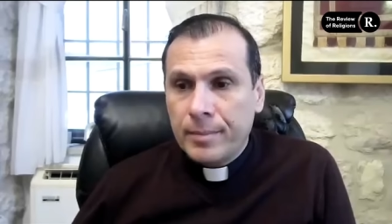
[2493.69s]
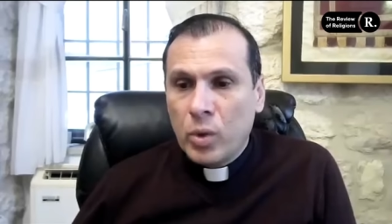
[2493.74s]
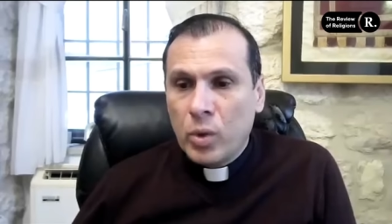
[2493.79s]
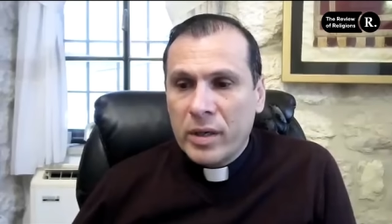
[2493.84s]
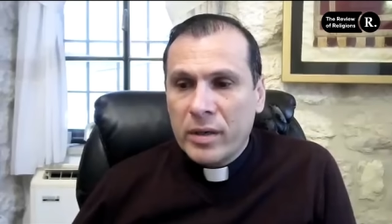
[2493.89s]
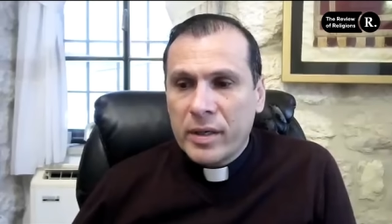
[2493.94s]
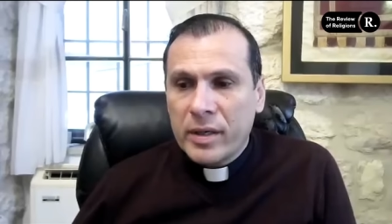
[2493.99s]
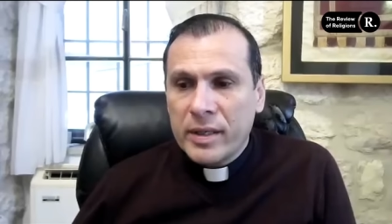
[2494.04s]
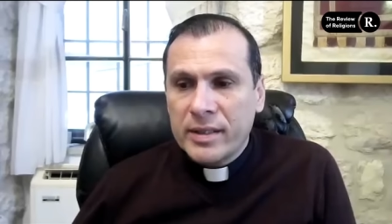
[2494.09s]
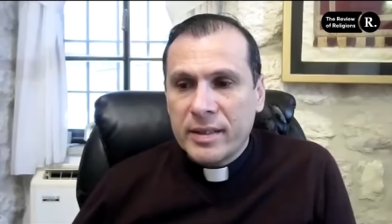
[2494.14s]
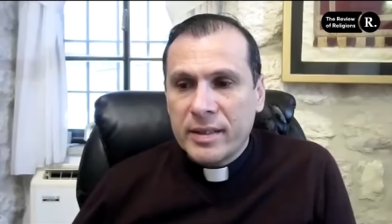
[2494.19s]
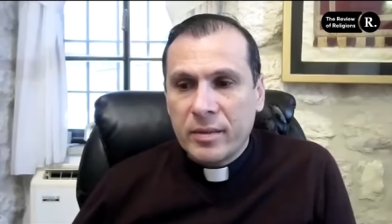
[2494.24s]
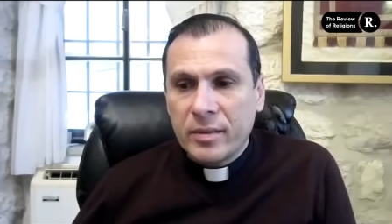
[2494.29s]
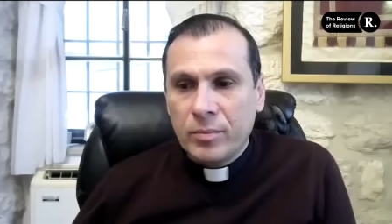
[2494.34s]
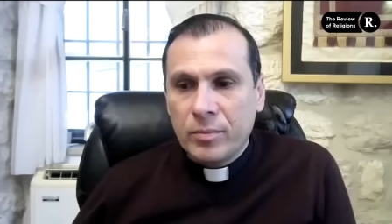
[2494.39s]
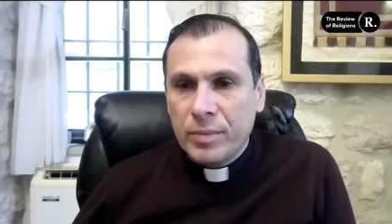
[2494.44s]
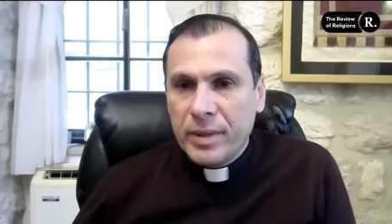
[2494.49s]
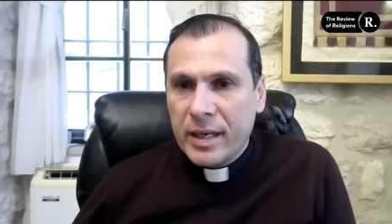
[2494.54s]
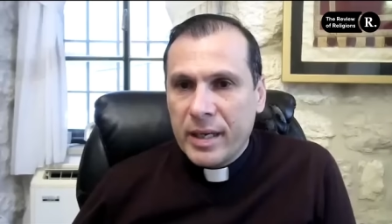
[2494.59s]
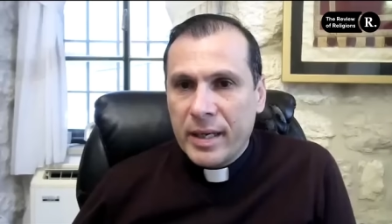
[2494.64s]
one
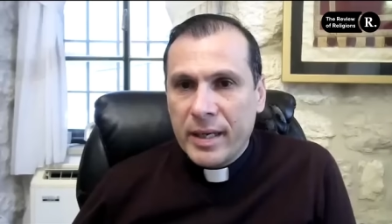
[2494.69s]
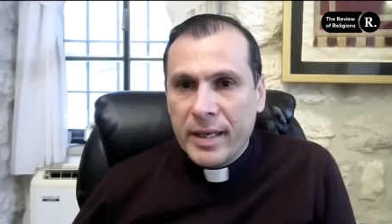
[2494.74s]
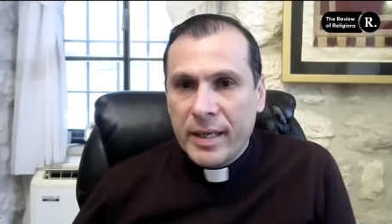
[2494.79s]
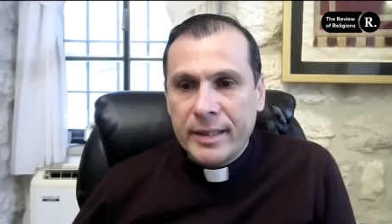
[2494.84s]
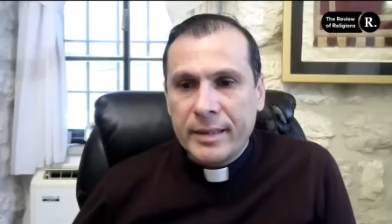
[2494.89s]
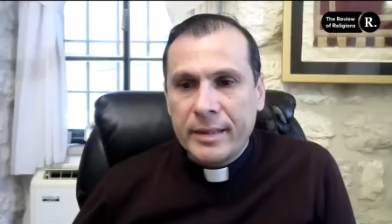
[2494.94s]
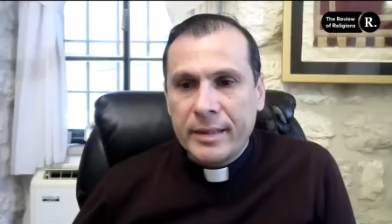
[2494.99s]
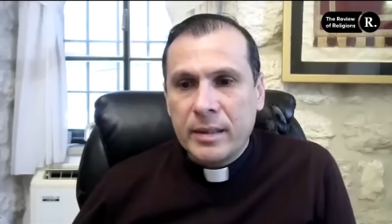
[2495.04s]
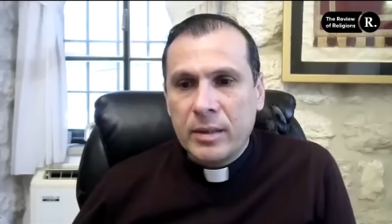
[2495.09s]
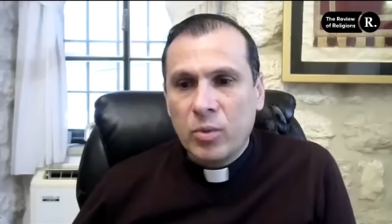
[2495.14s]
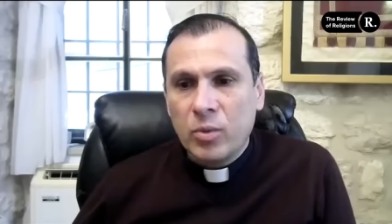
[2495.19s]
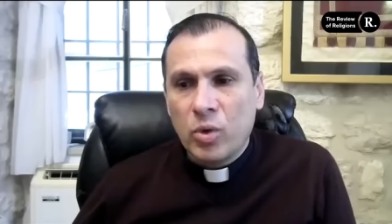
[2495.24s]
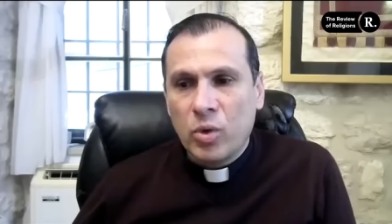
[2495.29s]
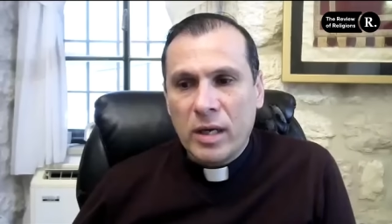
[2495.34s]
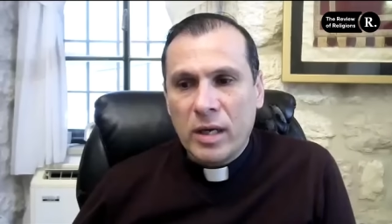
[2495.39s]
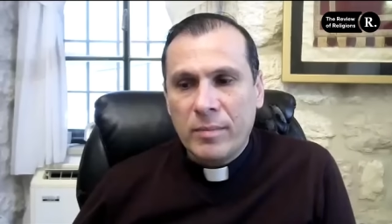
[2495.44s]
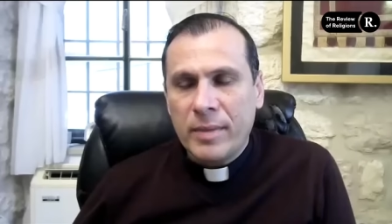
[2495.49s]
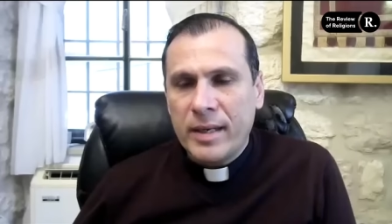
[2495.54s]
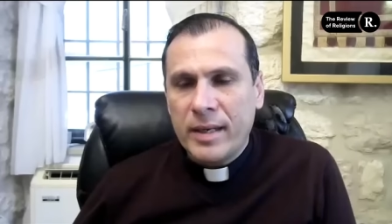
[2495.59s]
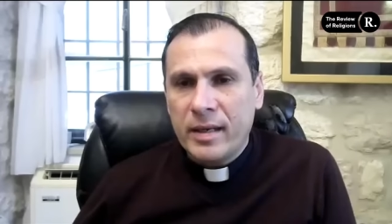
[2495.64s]
reason behind
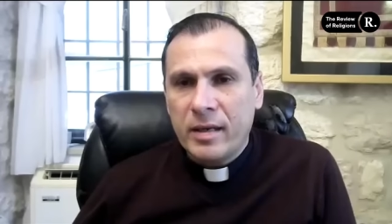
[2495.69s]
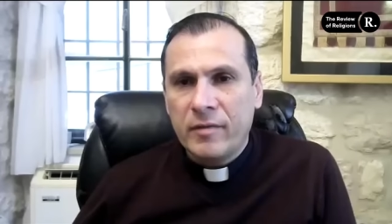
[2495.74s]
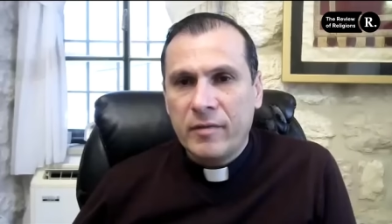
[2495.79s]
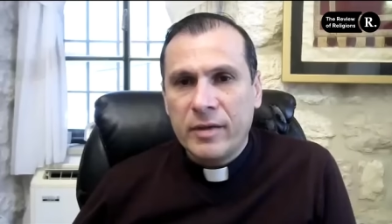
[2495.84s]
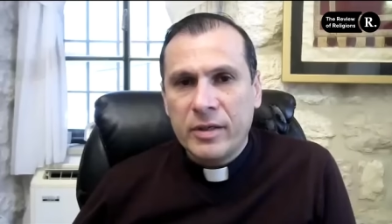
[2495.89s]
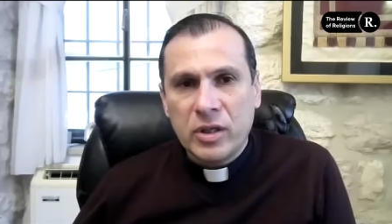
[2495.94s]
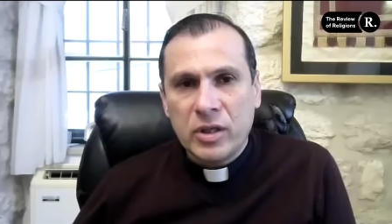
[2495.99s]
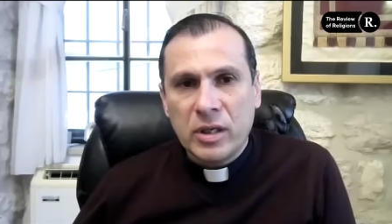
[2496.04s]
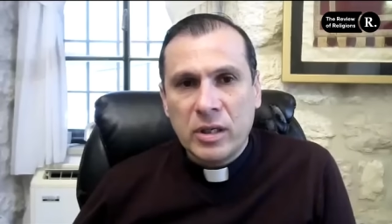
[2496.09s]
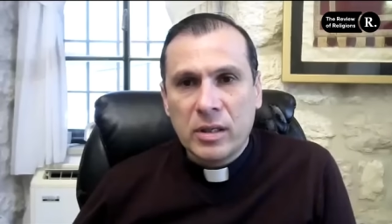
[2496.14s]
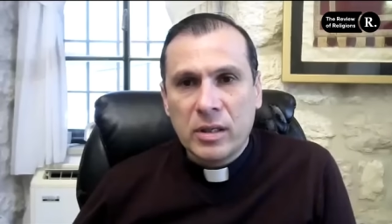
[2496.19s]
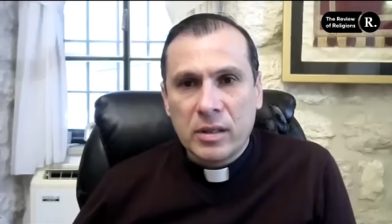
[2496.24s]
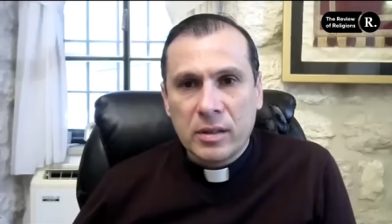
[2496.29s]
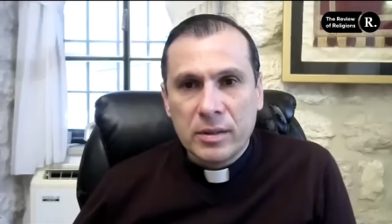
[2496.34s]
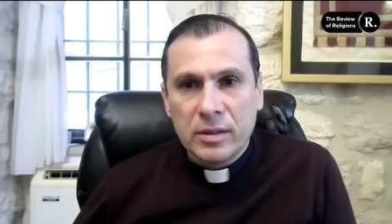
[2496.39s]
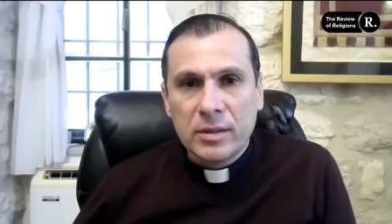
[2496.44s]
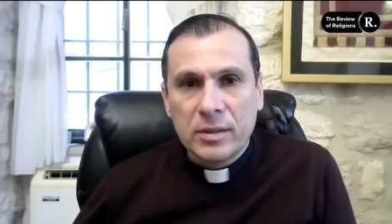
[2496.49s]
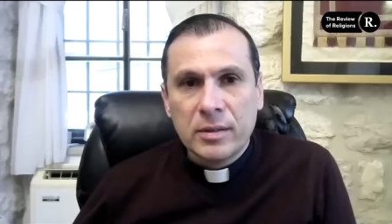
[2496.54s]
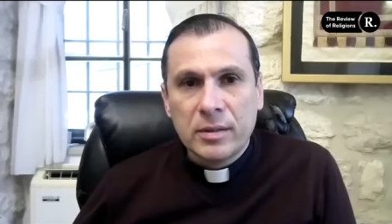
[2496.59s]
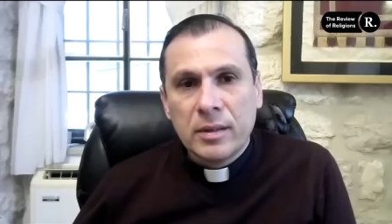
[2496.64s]
why many
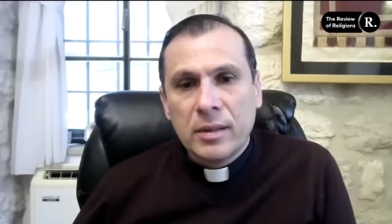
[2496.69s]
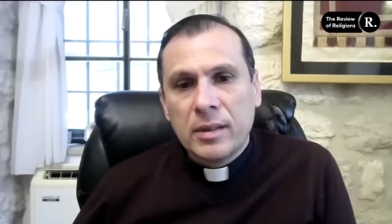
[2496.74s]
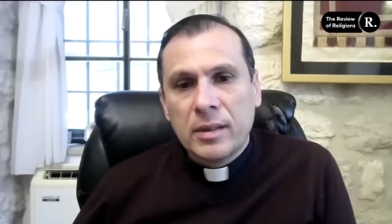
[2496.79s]
evangelicals